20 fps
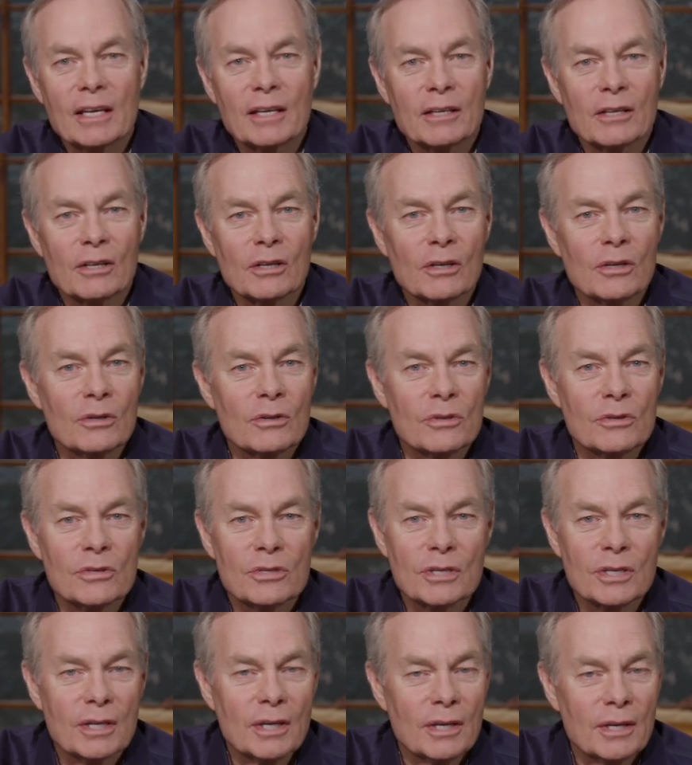
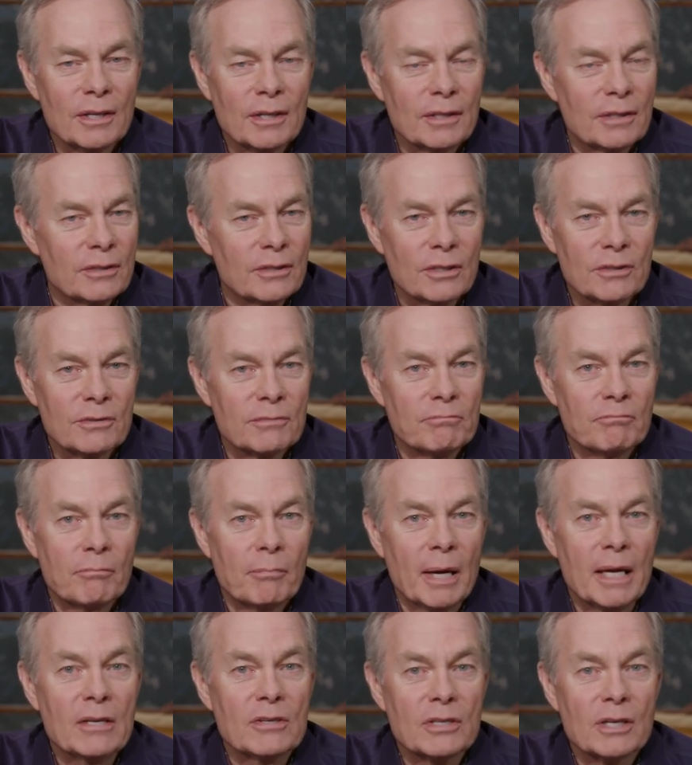includes just
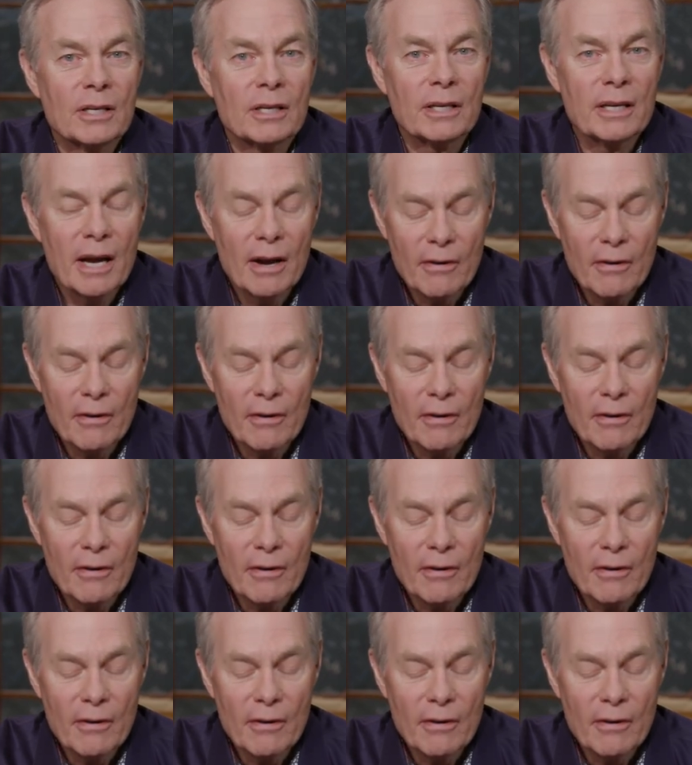basically